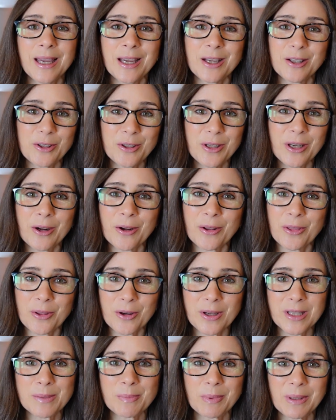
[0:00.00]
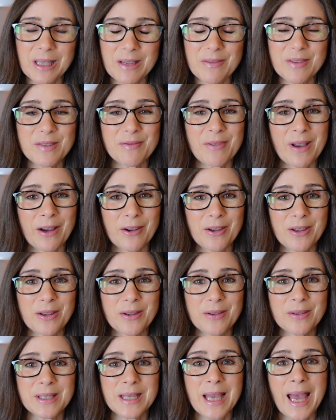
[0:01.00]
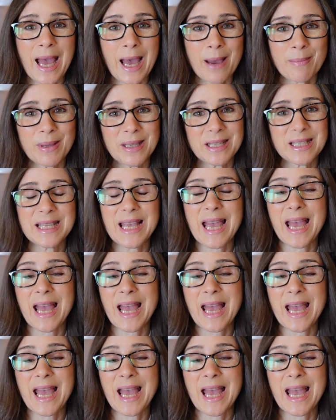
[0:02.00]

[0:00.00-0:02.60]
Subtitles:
including our thoughts, beliefs, values, habits,